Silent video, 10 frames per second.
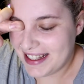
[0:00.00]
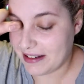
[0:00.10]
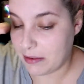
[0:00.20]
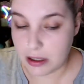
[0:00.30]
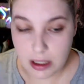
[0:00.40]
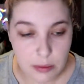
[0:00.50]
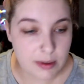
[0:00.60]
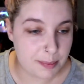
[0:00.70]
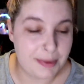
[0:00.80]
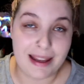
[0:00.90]
So I don't
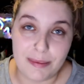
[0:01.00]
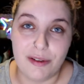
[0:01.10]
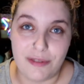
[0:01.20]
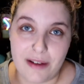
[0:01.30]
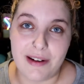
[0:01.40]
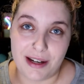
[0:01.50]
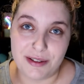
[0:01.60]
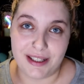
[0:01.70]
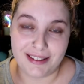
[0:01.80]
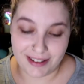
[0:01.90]
want to blame the
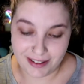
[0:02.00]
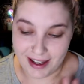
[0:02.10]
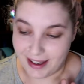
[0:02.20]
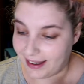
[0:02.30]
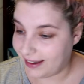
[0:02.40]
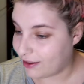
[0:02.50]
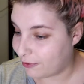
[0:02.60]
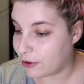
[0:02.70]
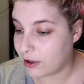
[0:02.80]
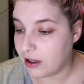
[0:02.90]
foundation, okay?
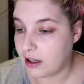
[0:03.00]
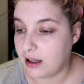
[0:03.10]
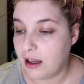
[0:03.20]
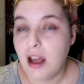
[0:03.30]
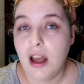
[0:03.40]
For a